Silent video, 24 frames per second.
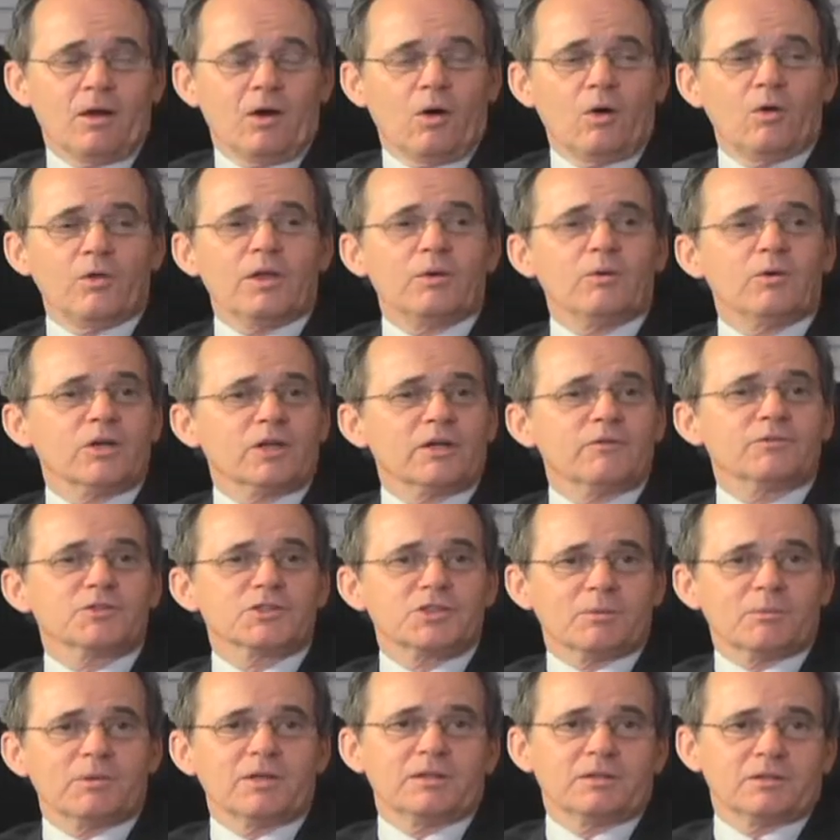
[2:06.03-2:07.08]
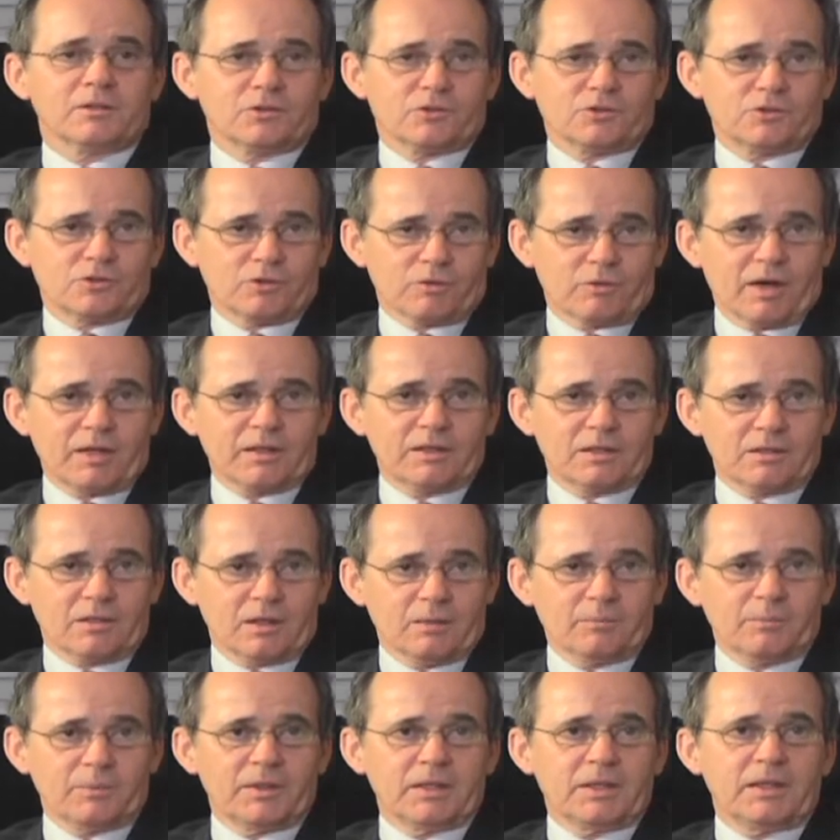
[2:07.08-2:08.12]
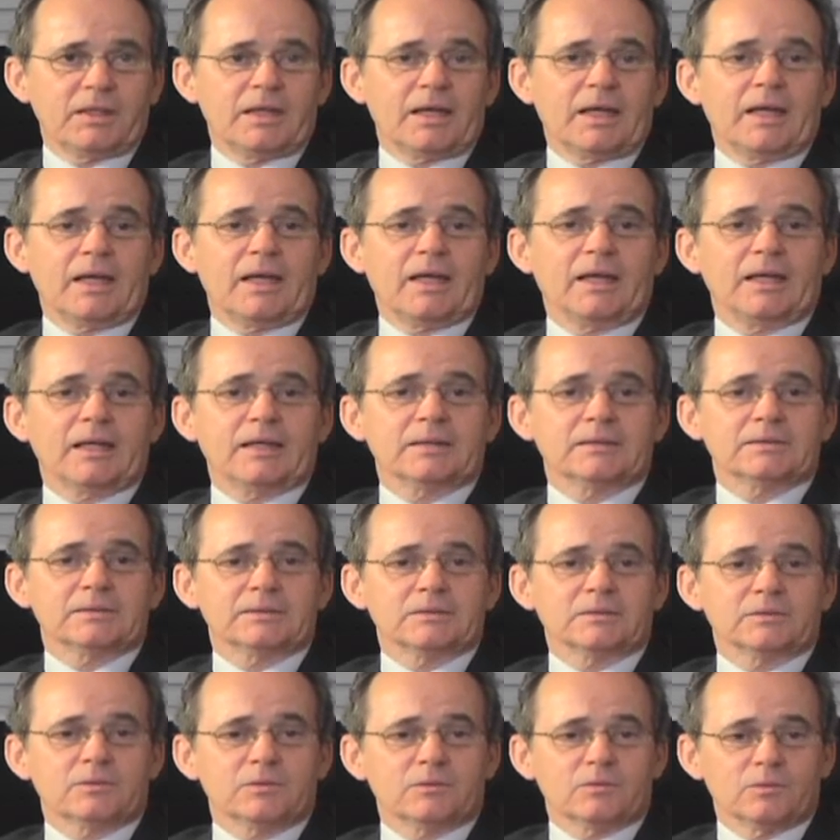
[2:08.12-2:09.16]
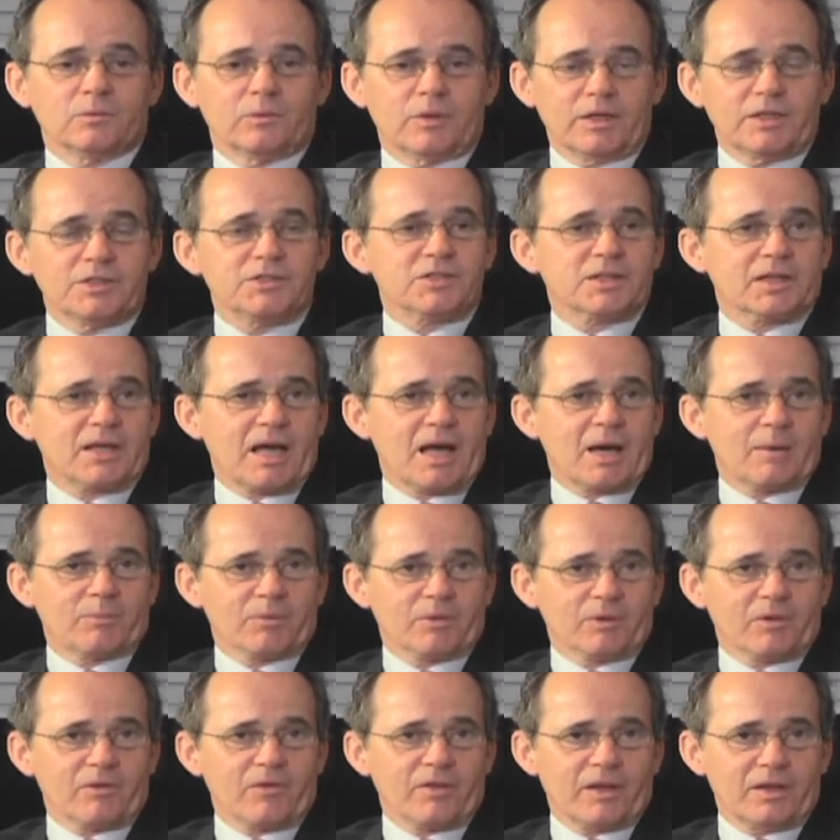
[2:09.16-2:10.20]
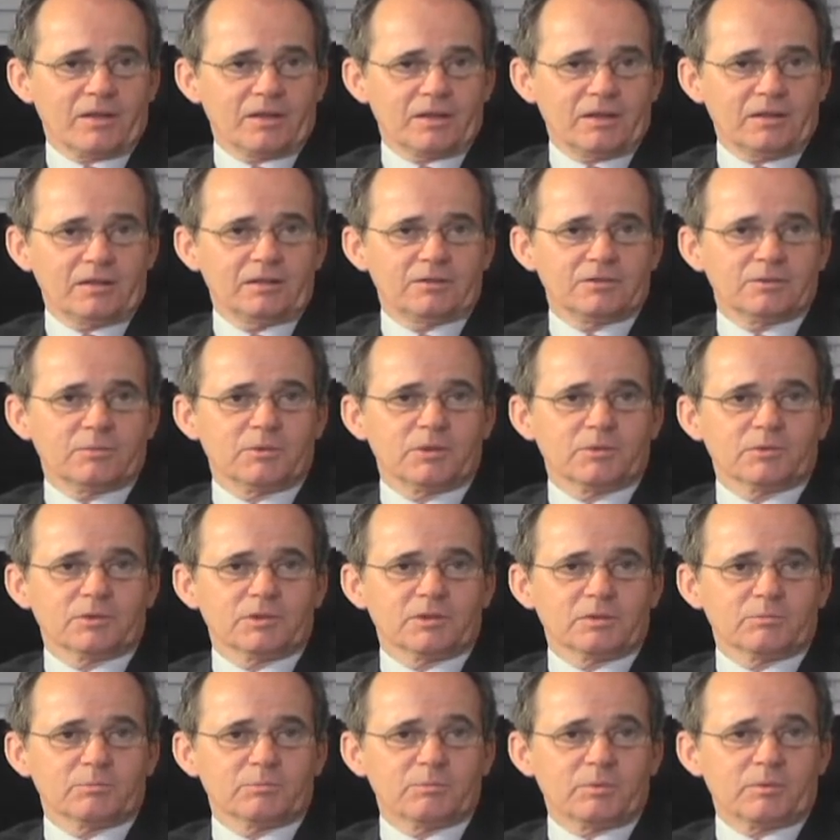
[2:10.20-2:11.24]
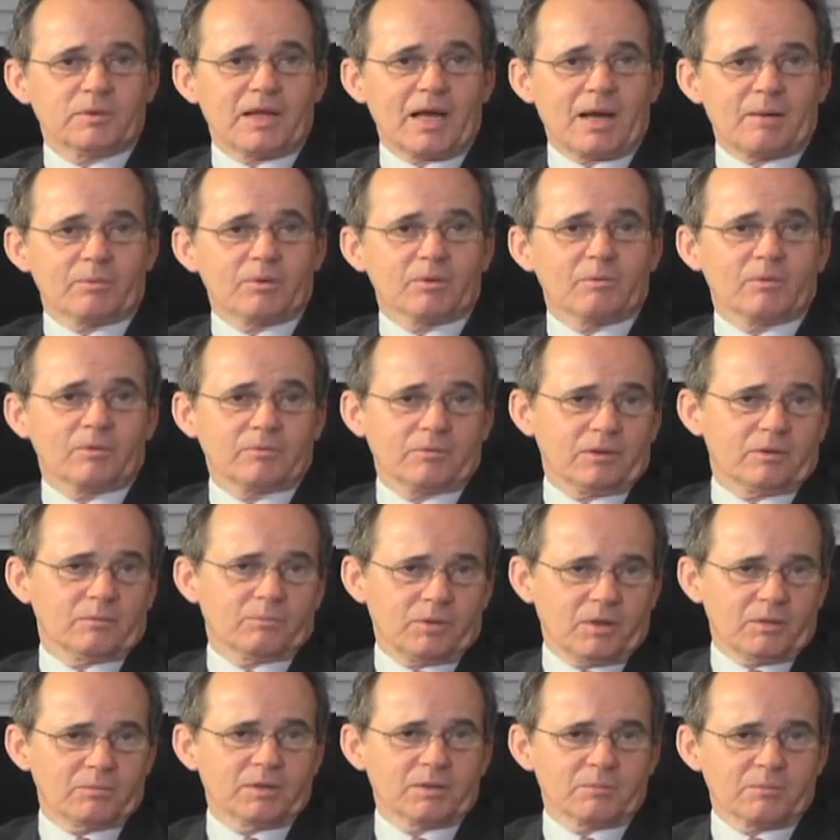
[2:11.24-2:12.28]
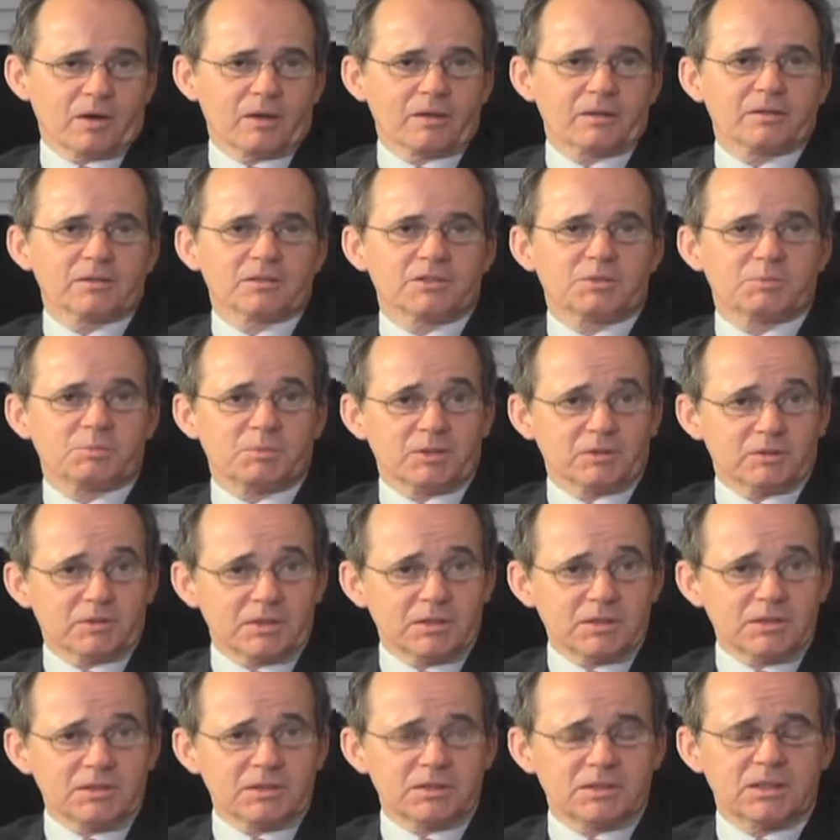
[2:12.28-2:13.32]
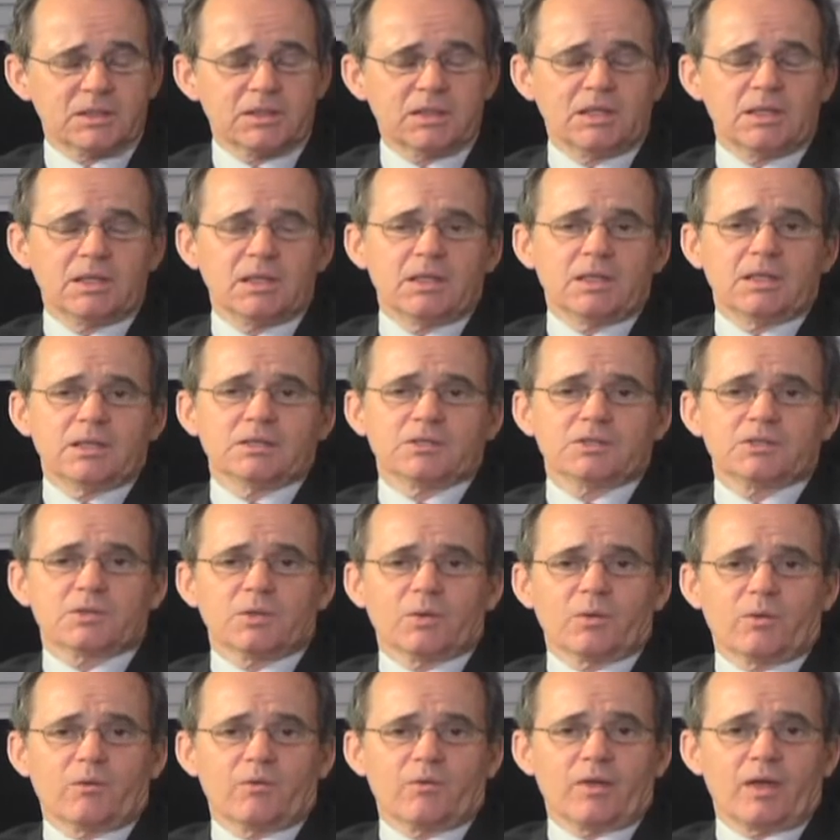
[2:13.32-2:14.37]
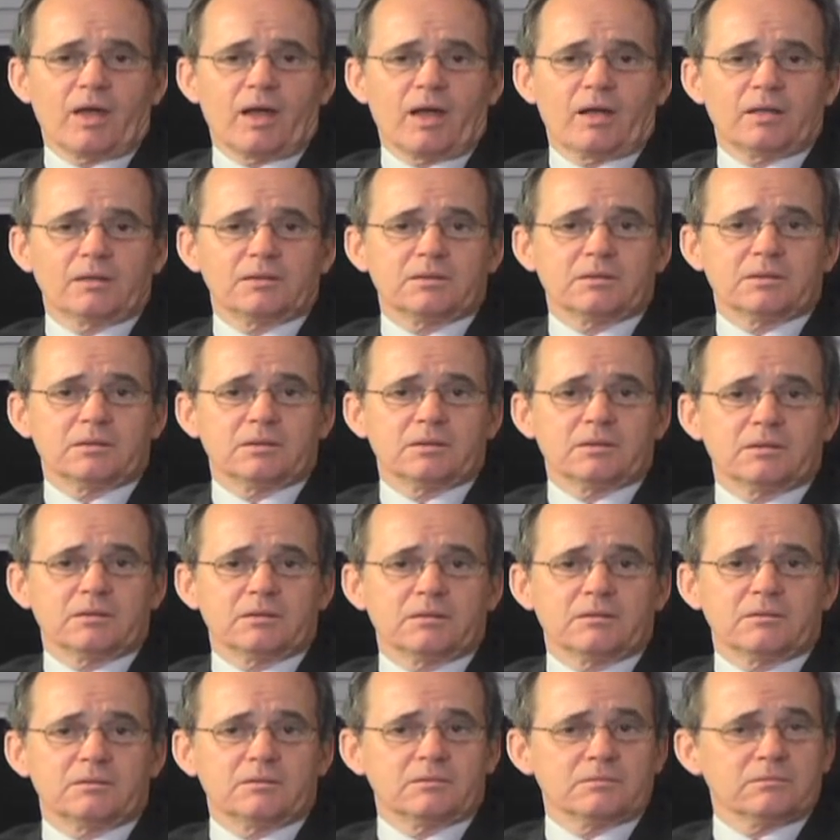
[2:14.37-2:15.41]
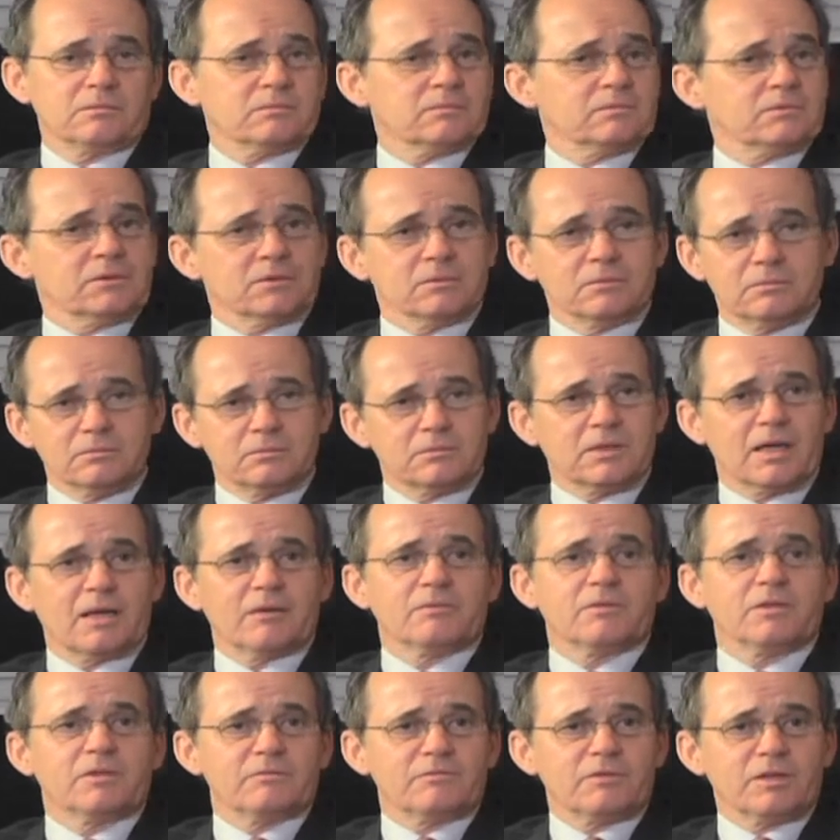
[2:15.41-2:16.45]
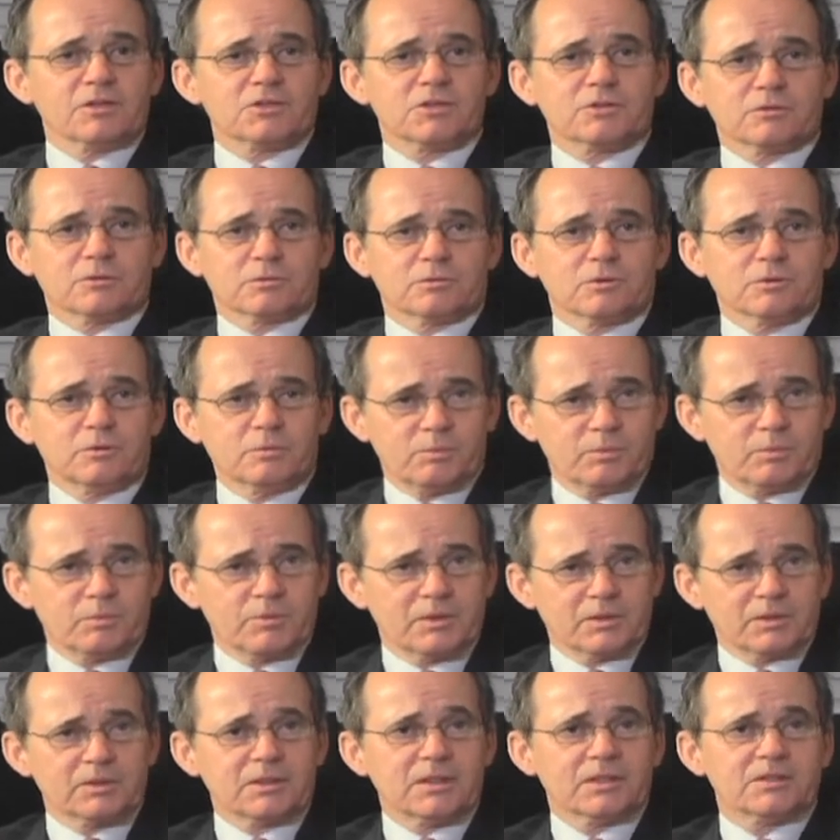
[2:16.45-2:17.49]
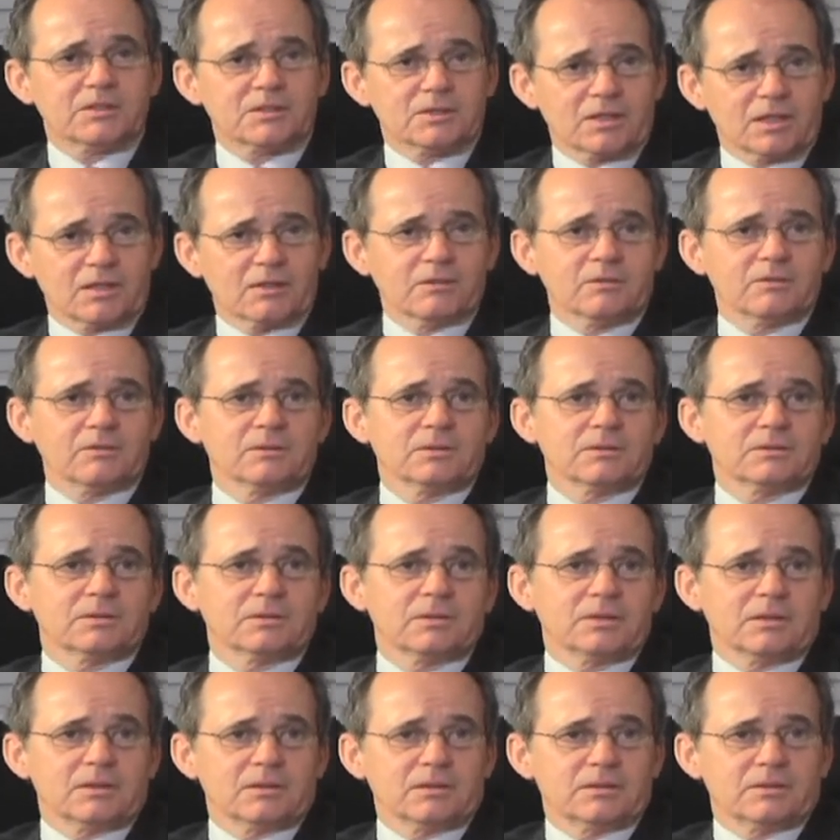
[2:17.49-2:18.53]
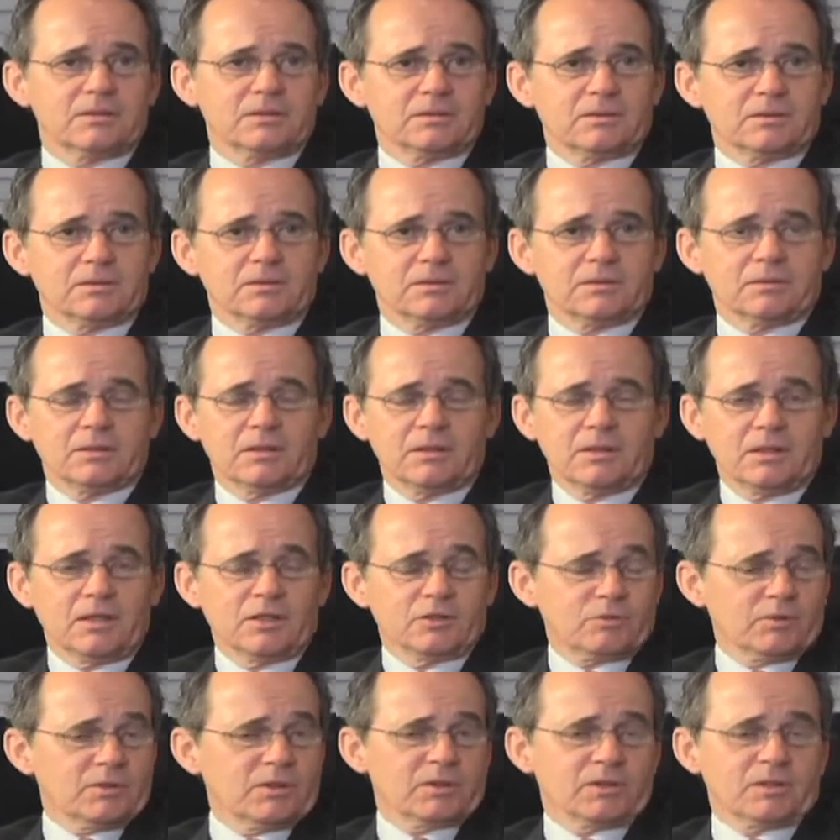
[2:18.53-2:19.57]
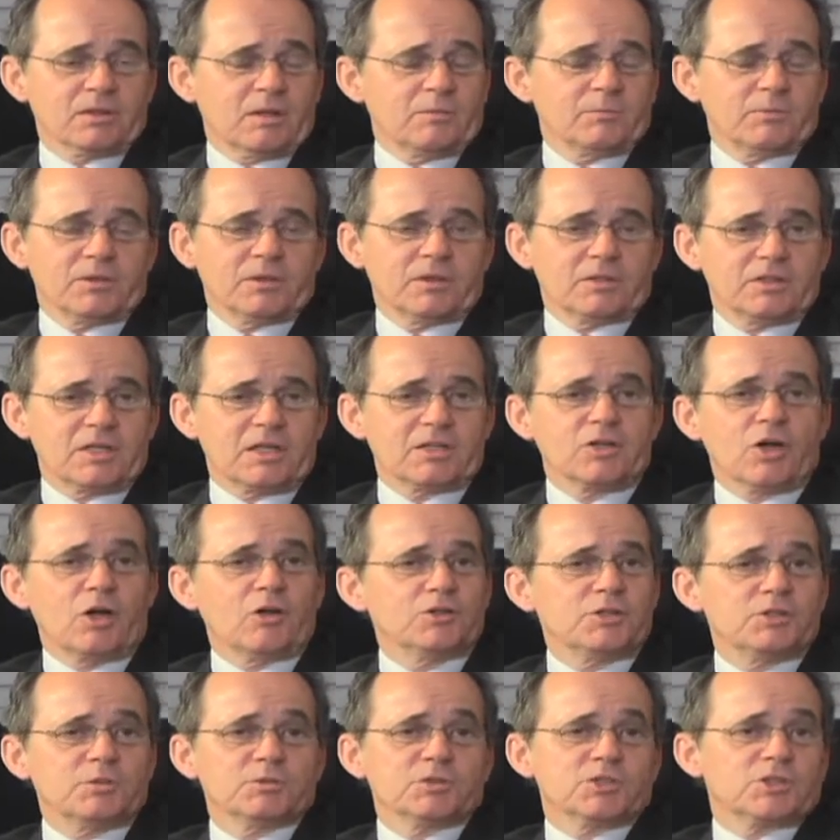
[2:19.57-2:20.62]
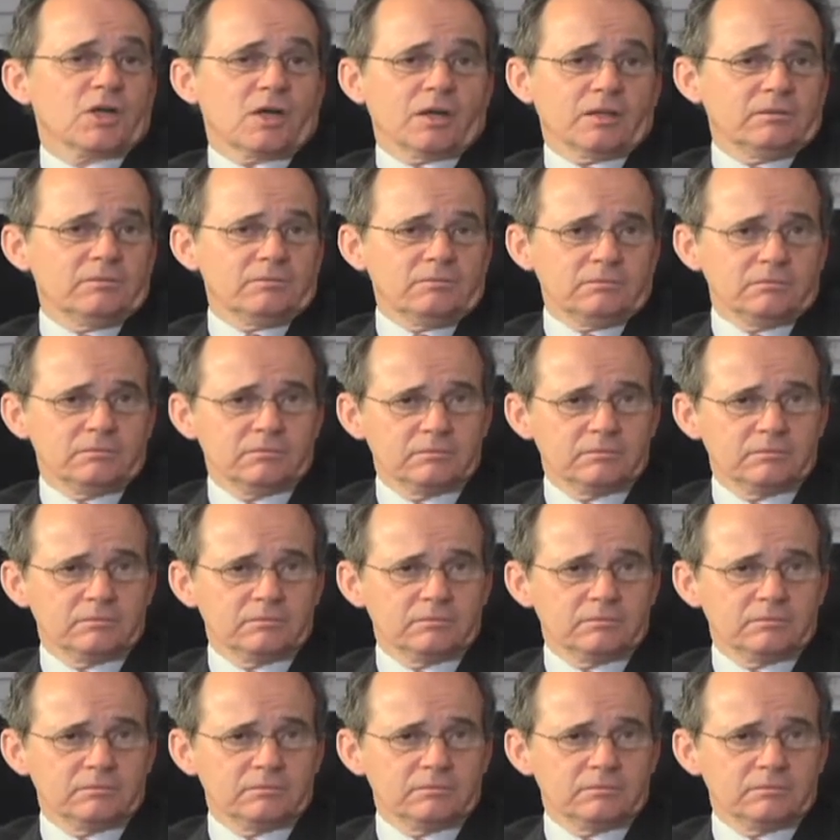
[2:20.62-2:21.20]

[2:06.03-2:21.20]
Well, they were looking for somebody to direct the company and raise the capital they need, somebody with capital, public market experience, so that, have an investor group that gets together. And it's really the technology was done.